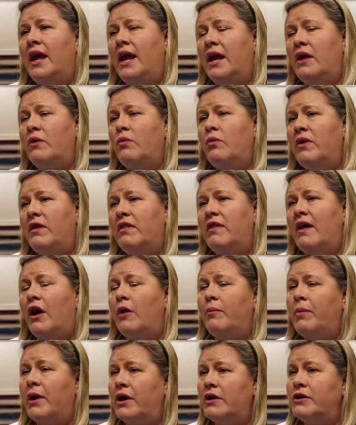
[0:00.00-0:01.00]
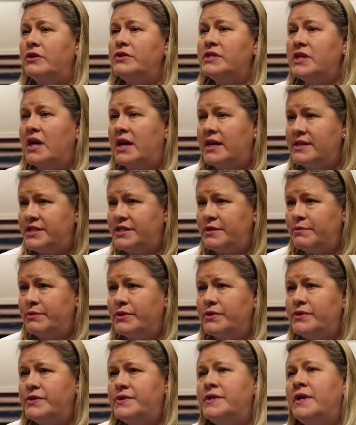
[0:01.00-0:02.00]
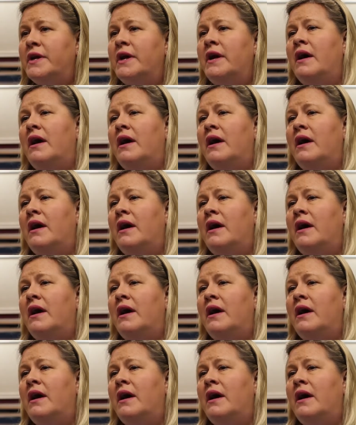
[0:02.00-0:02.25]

and with our partners' customers.